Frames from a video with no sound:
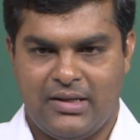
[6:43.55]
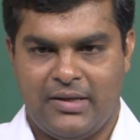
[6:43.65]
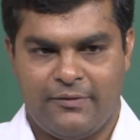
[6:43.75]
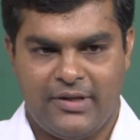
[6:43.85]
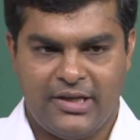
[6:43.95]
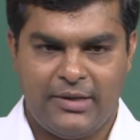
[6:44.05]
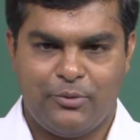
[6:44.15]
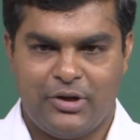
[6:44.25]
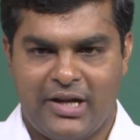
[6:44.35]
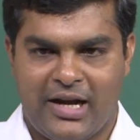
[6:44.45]
If we
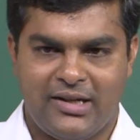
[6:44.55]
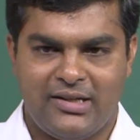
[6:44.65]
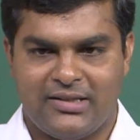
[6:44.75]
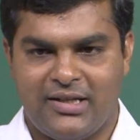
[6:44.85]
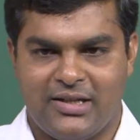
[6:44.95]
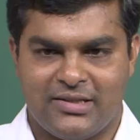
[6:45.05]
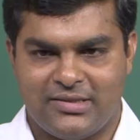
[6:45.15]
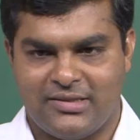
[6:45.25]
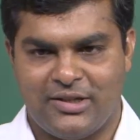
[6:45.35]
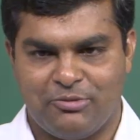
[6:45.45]
keep on adding
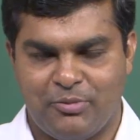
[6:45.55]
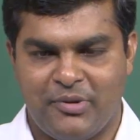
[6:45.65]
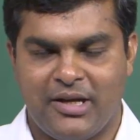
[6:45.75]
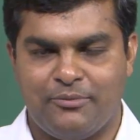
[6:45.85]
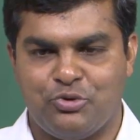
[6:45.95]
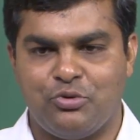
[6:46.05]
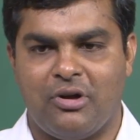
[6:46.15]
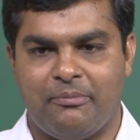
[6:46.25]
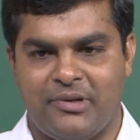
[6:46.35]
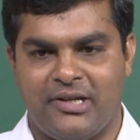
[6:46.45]
things, it would become too
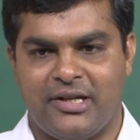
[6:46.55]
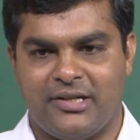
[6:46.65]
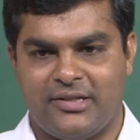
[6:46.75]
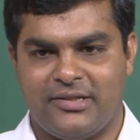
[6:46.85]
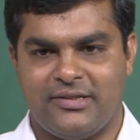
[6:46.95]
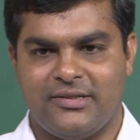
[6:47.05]
complicated.